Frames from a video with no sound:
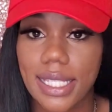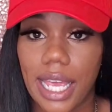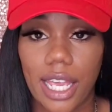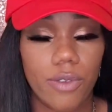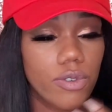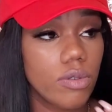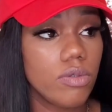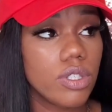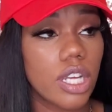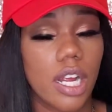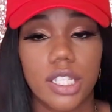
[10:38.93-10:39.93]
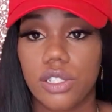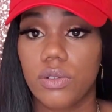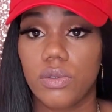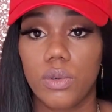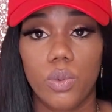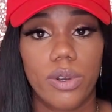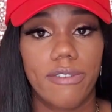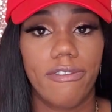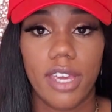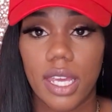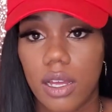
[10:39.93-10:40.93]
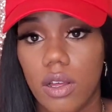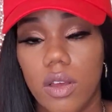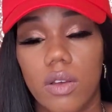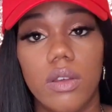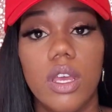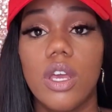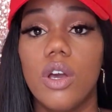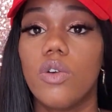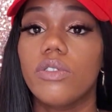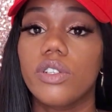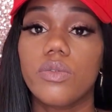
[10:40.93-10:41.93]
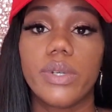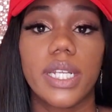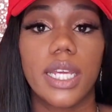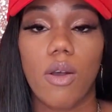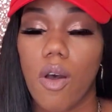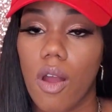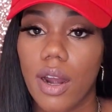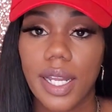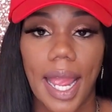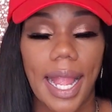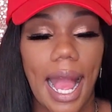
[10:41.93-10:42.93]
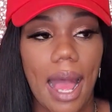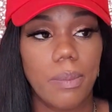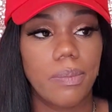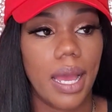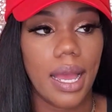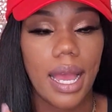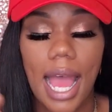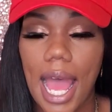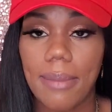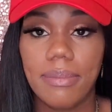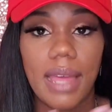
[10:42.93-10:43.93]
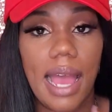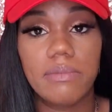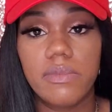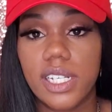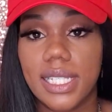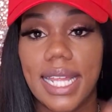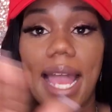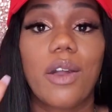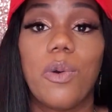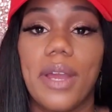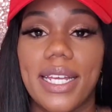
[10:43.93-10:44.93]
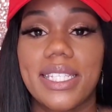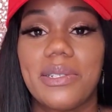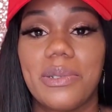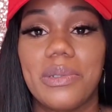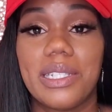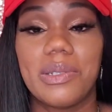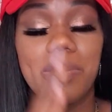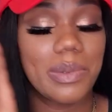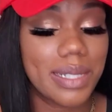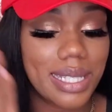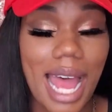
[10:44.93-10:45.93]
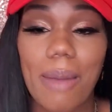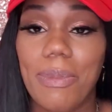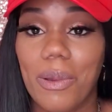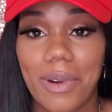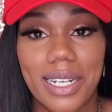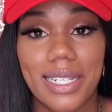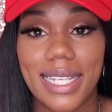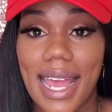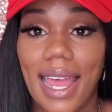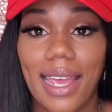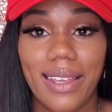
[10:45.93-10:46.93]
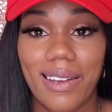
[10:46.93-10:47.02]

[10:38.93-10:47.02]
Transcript: Like, if you start to reveal who you really are, like I'm just that quick to stop it where it's at.